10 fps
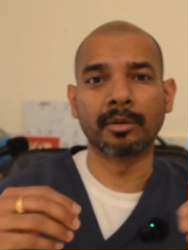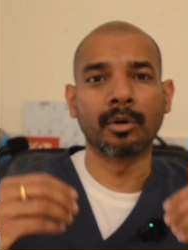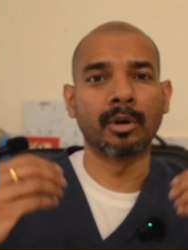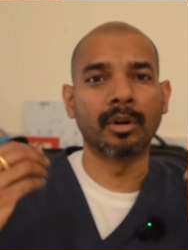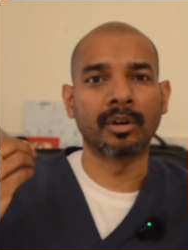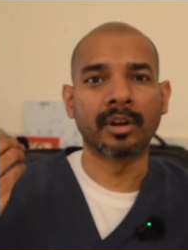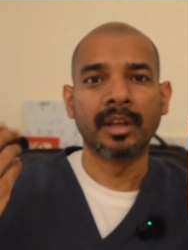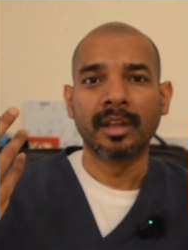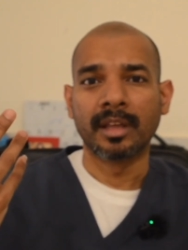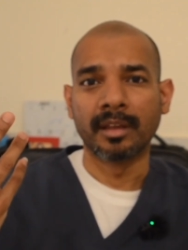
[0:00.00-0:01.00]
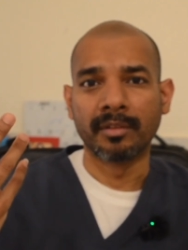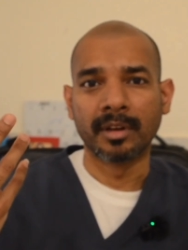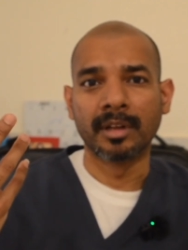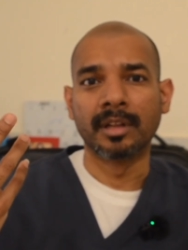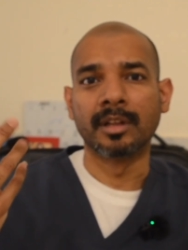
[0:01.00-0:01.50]
or
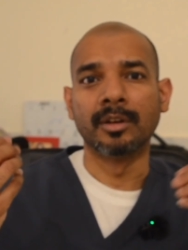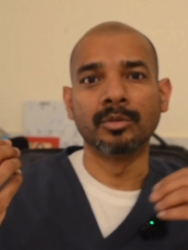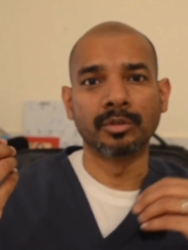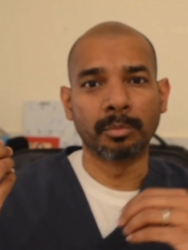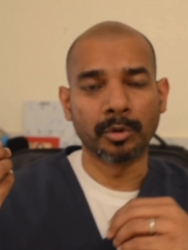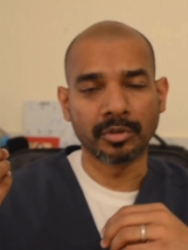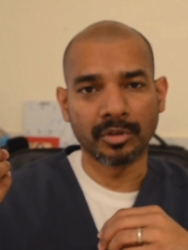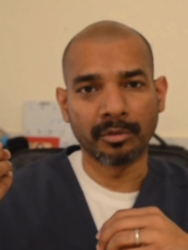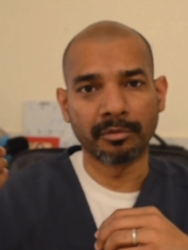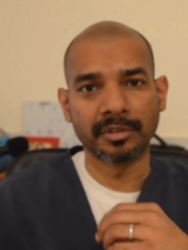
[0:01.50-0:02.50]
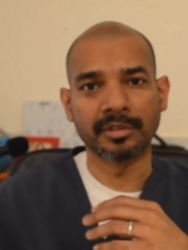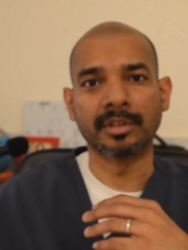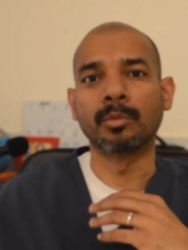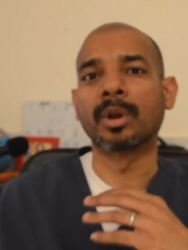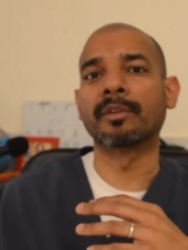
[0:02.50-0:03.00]
even lose a portion of vision
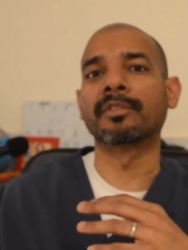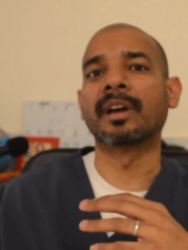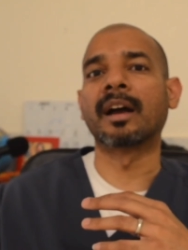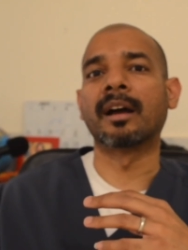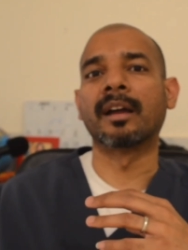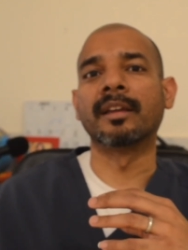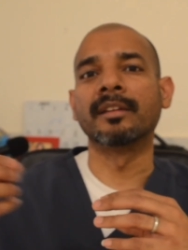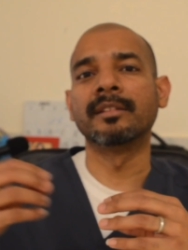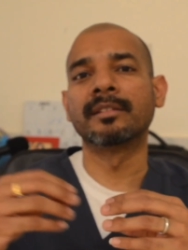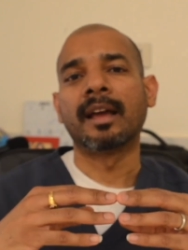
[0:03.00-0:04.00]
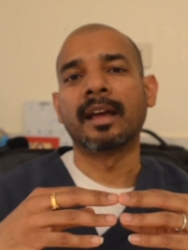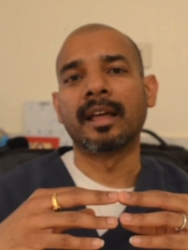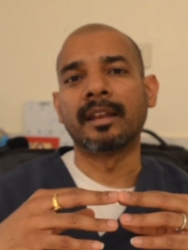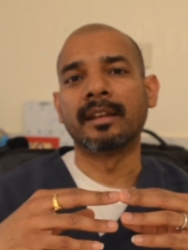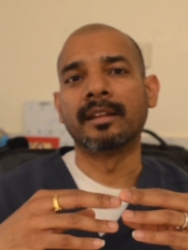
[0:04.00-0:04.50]
in one of the eyes,
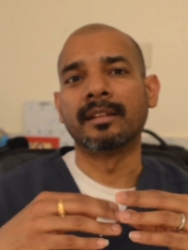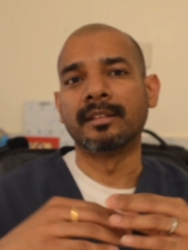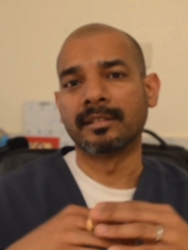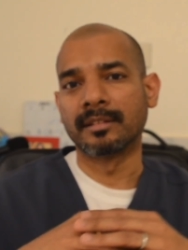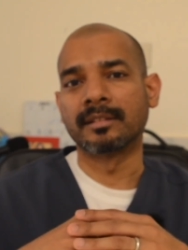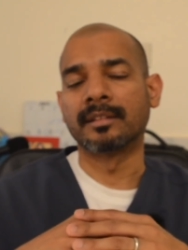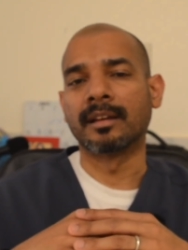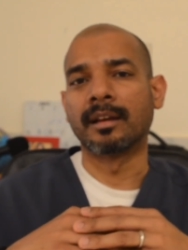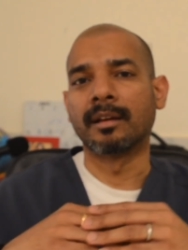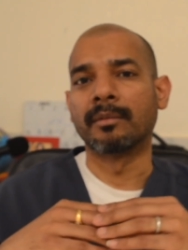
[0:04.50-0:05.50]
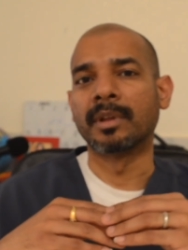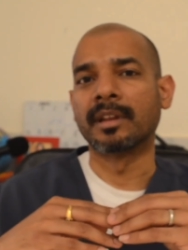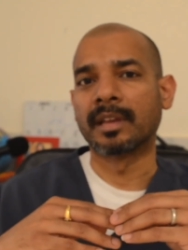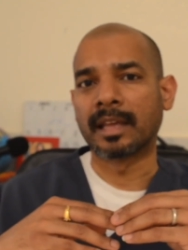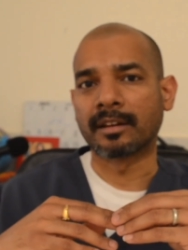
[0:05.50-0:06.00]
and this is
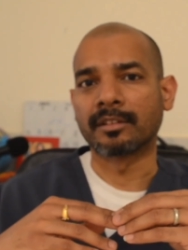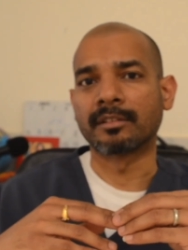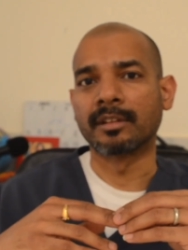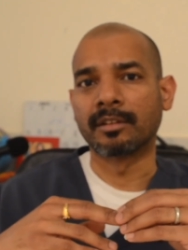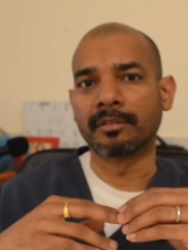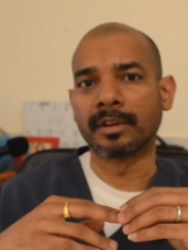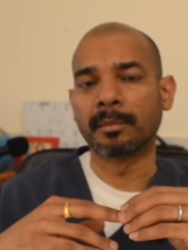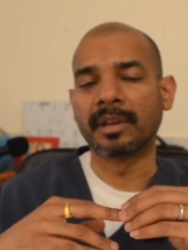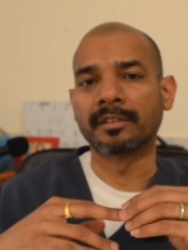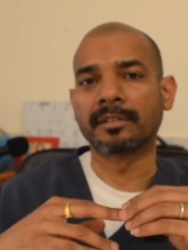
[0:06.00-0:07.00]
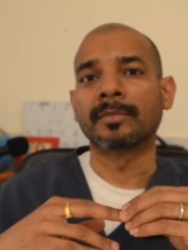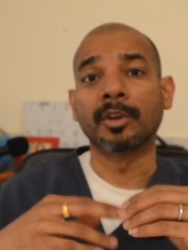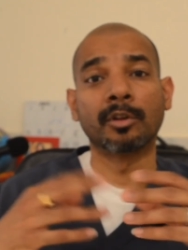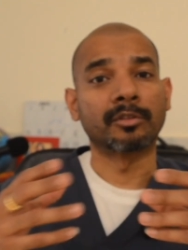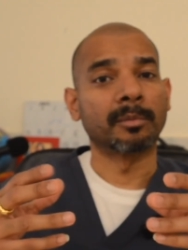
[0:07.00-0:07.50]
very characteristic of MS. They also